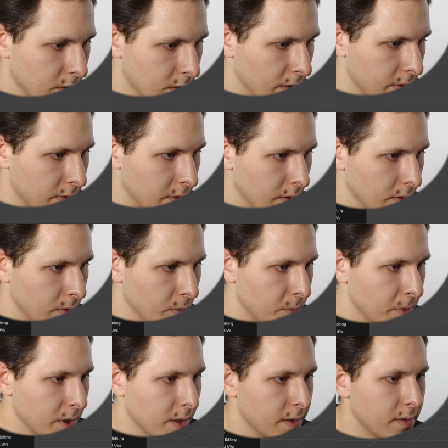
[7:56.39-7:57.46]
Add the
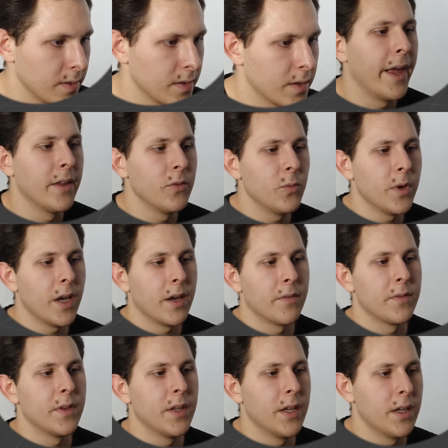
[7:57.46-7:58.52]
loop cut and we
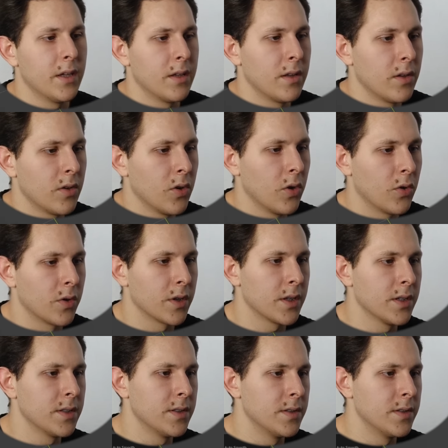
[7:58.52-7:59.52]
have the cork